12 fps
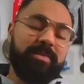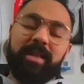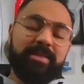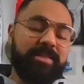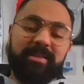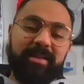
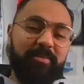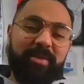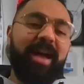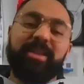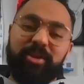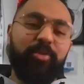that's it. I
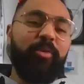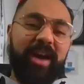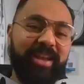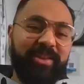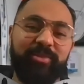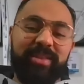mean, I knew it.
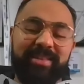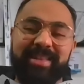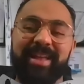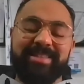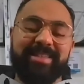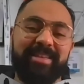I knew that that's